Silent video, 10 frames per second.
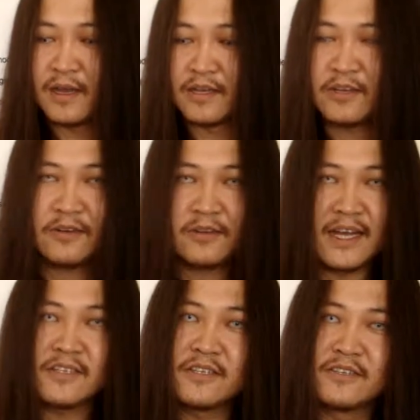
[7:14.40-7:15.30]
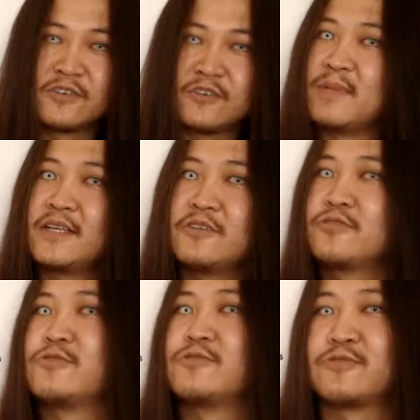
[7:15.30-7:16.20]
Your ancestor
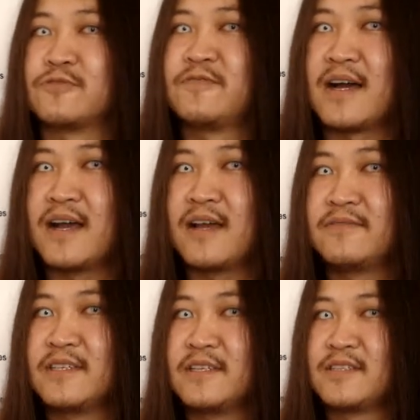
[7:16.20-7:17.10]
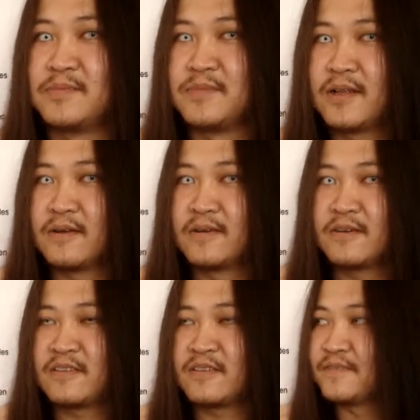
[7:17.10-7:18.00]
managed to survive in this Middle
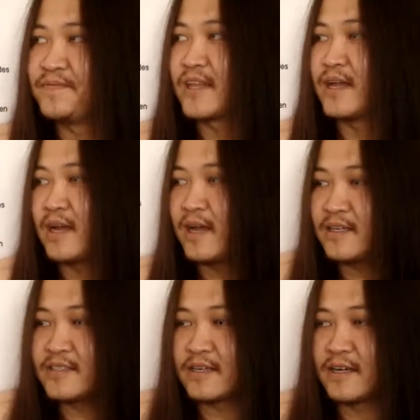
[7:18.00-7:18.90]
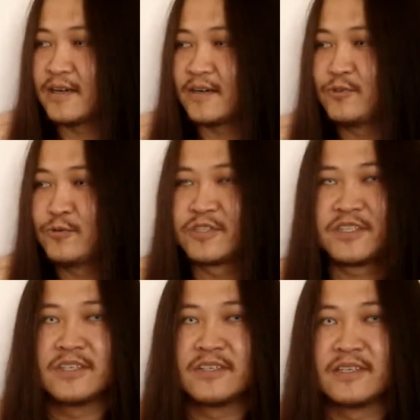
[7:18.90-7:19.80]
Earth, and you
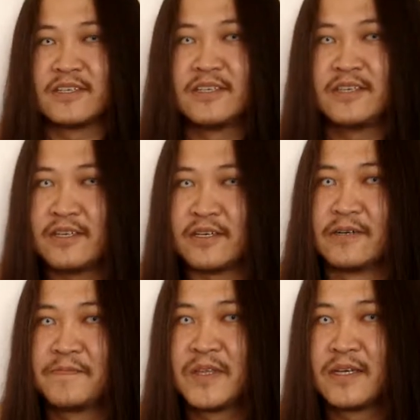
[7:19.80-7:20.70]
still here.